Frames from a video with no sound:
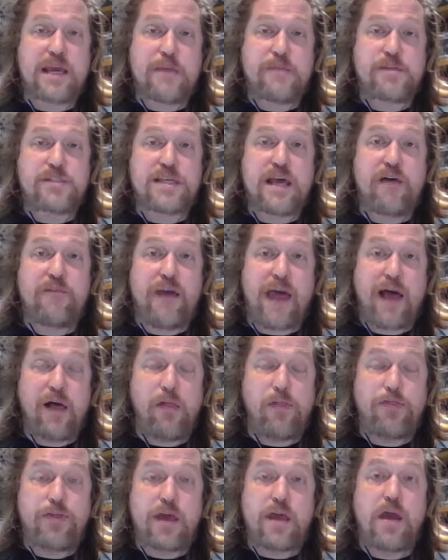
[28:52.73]
yourself
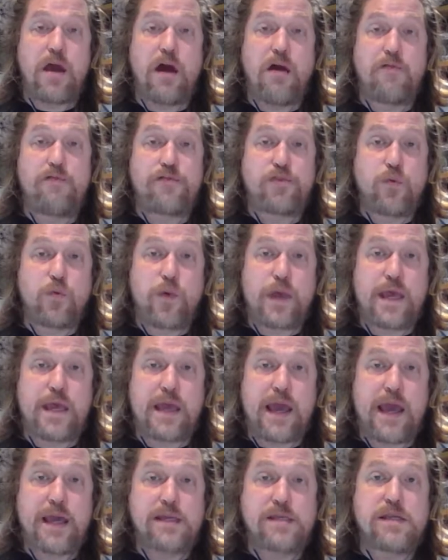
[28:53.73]
healthy over the
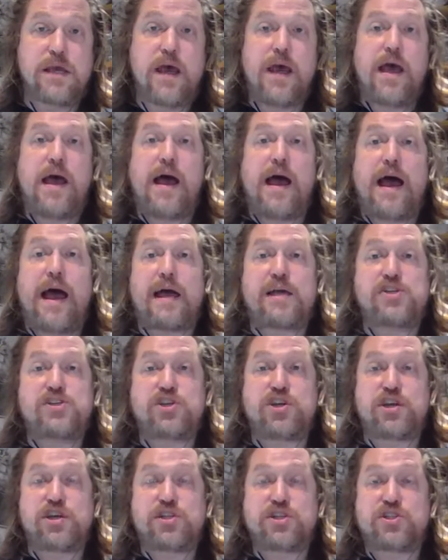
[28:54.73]
weekend.
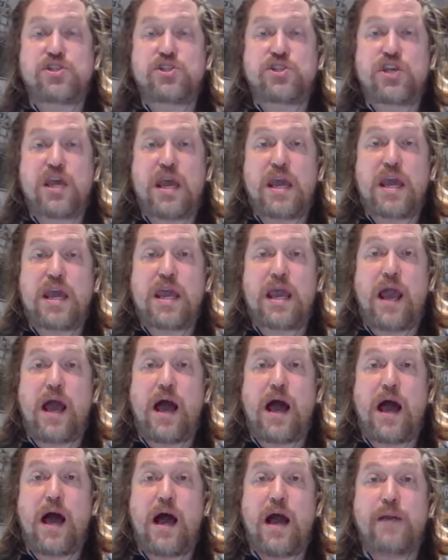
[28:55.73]
As you can see,
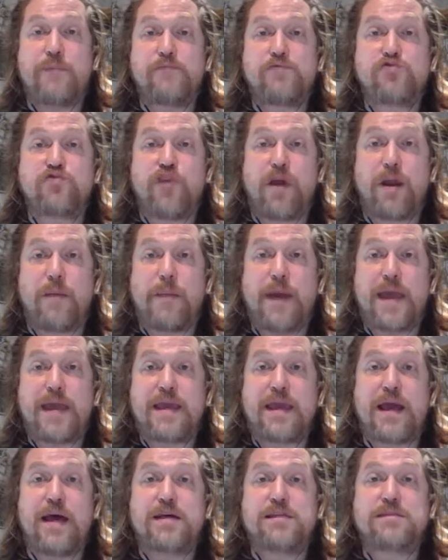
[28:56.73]
I'm trying to
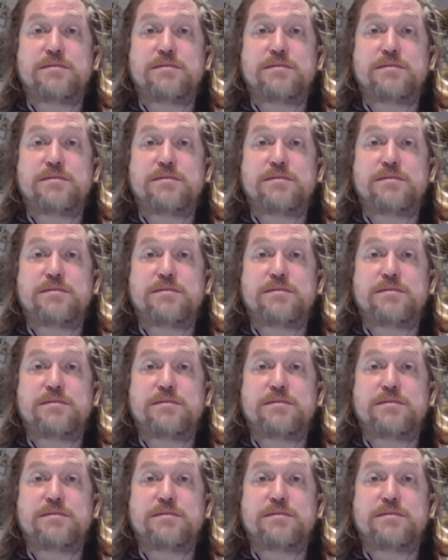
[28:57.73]
make